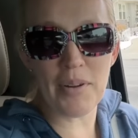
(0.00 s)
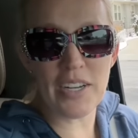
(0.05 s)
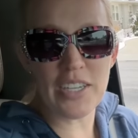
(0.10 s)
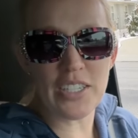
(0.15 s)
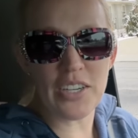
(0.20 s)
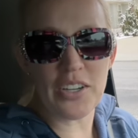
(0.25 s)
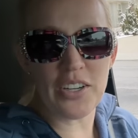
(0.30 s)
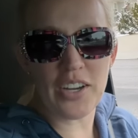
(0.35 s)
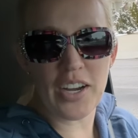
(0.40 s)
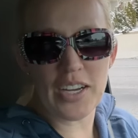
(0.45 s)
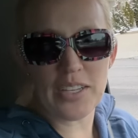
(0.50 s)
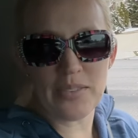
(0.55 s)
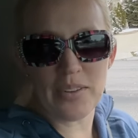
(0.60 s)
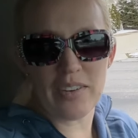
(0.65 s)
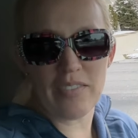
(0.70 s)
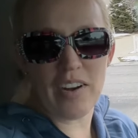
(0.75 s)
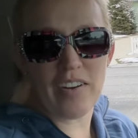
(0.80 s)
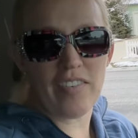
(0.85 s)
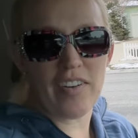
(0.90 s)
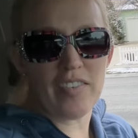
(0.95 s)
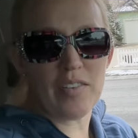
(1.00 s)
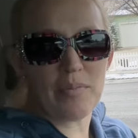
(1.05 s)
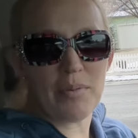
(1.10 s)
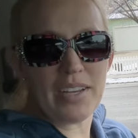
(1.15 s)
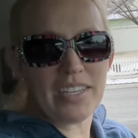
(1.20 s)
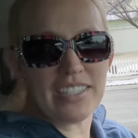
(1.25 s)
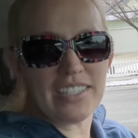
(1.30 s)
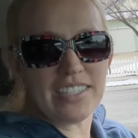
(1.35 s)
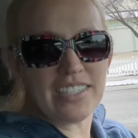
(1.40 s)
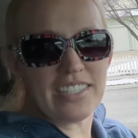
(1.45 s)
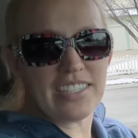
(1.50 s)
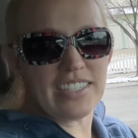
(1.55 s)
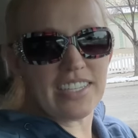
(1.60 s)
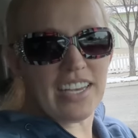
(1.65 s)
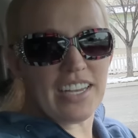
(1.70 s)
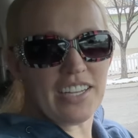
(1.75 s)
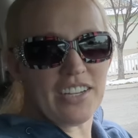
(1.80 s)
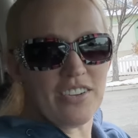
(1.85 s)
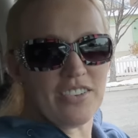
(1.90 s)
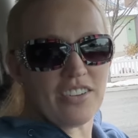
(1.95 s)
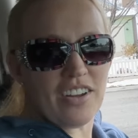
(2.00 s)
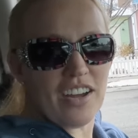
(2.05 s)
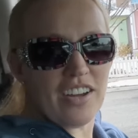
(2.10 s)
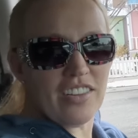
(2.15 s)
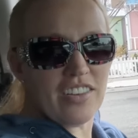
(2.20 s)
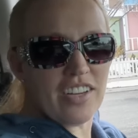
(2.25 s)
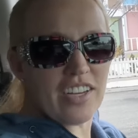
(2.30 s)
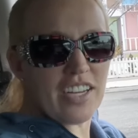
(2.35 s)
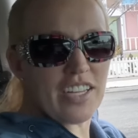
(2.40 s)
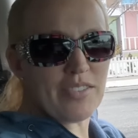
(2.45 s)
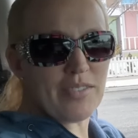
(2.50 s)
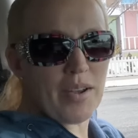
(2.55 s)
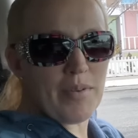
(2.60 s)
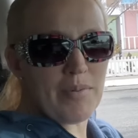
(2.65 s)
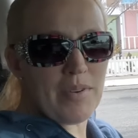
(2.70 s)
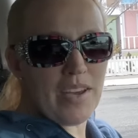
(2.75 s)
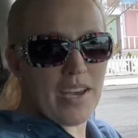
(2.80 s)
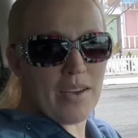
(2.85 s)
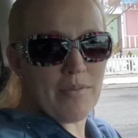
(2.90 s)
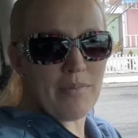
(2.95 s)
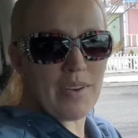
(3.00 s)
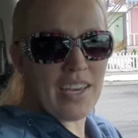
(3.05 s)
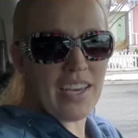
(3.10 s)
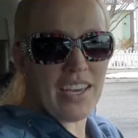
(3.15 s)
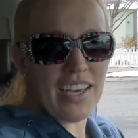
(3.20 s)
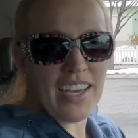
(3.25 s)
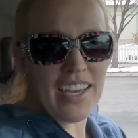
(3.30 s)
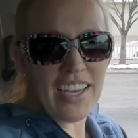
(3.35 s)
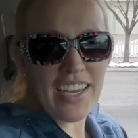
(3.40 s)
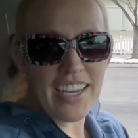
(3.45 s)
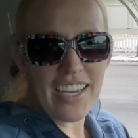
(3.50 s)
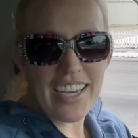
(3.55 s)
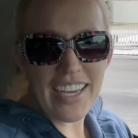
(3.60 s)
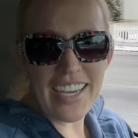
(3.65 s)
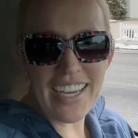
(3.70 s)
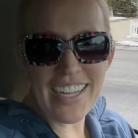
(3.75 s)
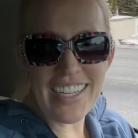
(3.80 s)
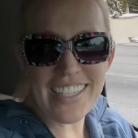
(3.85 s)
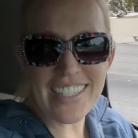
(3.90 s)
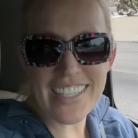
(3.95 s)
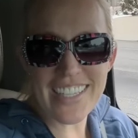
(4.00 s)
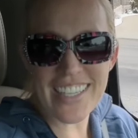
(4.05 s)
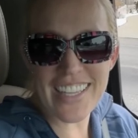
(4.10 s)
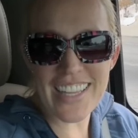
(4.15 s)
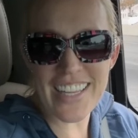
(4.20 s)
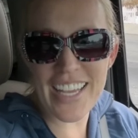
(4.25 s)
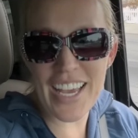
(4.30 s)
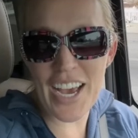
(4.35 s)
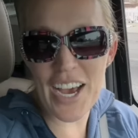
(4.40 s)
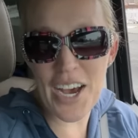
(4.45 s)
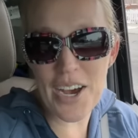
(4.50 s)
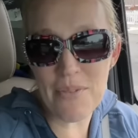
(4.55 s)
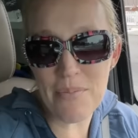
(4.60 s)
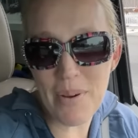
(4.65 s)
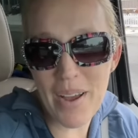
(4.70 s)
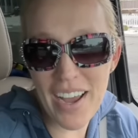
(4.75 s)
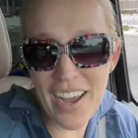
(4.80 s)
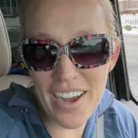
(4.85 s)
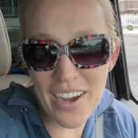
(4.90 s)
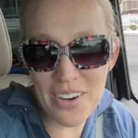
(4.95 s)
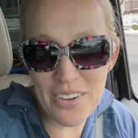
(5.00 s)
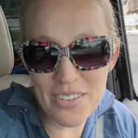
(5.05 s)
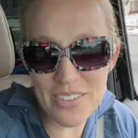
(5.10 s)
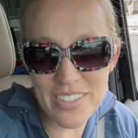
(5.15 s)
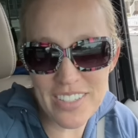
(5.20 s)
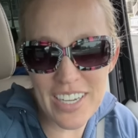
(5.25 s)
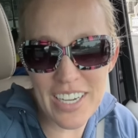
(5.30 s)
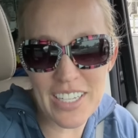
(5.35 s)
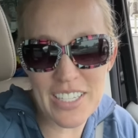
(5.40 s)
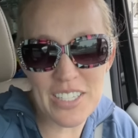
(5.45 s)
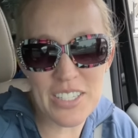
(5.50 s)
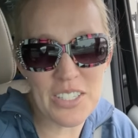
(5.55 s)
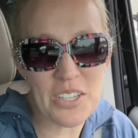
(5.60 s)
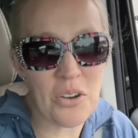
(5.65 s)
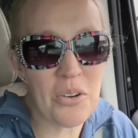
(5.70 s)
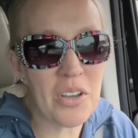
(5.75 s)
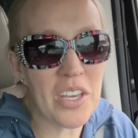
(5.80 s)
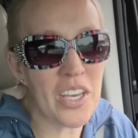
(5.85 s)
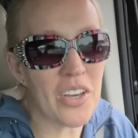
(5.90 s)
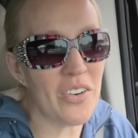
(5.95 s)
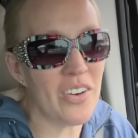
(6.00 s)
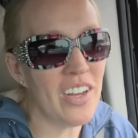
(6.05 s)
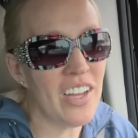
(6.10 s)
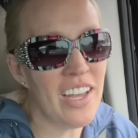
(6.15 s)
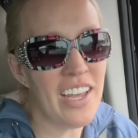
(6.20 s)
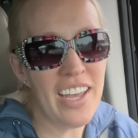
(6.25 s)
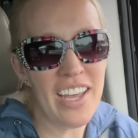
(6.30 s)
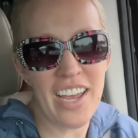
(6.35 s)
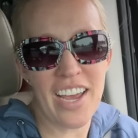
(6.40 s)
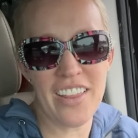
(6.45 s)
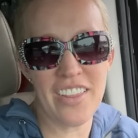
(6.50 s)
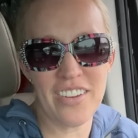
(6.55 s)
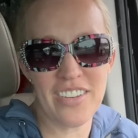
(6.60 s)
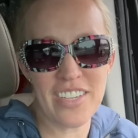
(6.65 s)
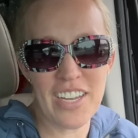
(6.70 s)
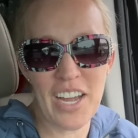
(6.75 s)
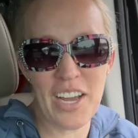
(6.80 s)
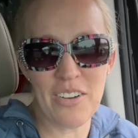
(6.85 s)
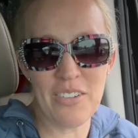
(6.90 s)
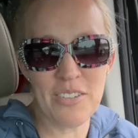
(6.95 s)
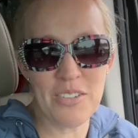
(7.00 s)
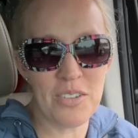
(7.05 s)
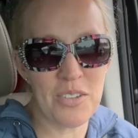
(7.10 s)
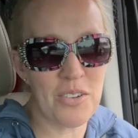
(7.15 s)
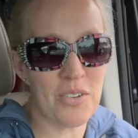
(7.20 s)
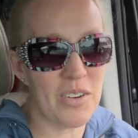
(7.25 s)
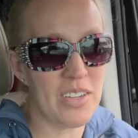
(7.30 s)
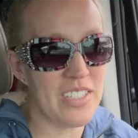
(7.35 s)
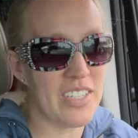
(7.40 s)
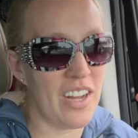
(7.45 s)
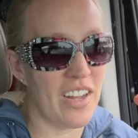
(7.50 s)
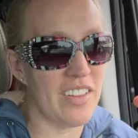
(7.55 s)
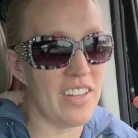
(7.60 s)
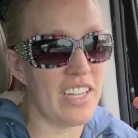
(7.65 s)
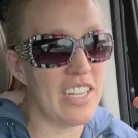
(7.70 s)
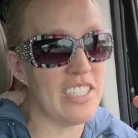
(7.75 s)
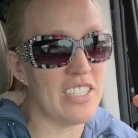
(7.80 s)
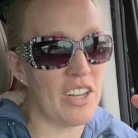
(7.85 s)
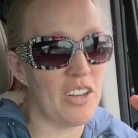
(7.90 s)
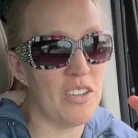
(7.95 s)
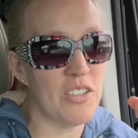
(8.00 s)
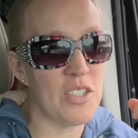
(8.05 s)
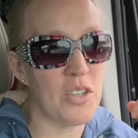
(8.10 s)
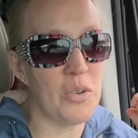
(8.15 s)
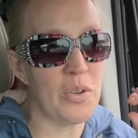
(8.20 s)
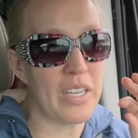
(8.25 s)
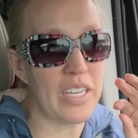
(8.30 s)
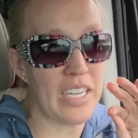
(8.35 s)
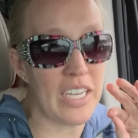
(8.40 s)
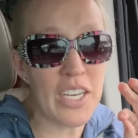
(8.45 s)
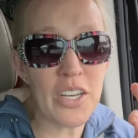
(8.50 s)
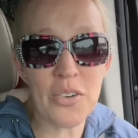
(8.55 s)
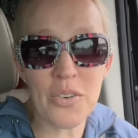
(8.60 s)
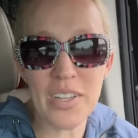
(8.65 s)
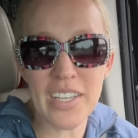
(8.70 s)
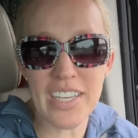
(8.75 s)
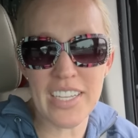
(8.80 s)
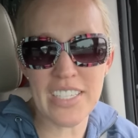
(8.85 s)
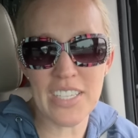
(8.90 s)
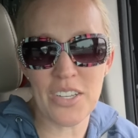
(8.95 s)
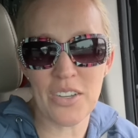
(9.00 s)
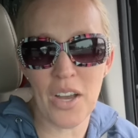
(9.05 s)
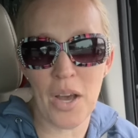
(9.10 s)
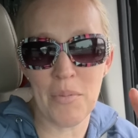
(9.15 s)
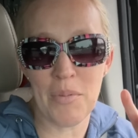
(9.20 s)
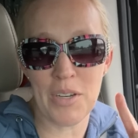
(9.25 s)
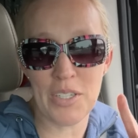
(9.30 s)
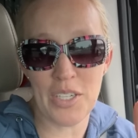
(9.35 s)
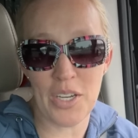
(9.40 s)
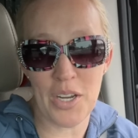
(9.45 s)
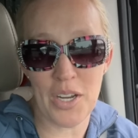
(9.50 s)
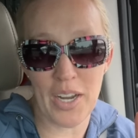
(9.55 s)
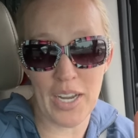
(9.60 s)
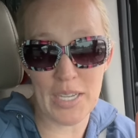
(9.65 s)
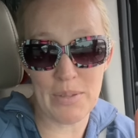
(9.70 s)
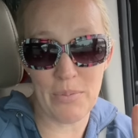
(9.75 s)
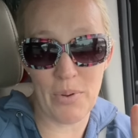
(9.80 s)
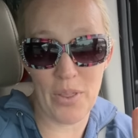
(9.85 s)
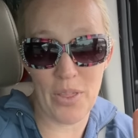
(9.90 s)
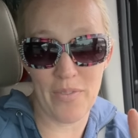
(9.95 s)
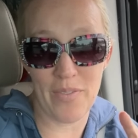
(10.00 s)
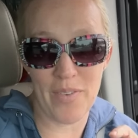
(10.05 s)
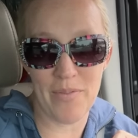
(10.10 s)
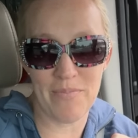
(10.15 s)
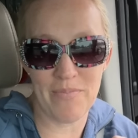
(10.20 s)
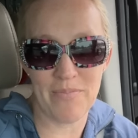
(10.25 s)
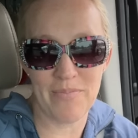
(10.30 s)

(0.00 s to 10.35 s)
and show you guys one of our favorite places to see in Utah. And look, it's right behind me. It's the Up House. It's so cute. And there's a house 2 doors down that is also equally as cute. I'm gonna show you guys both of them.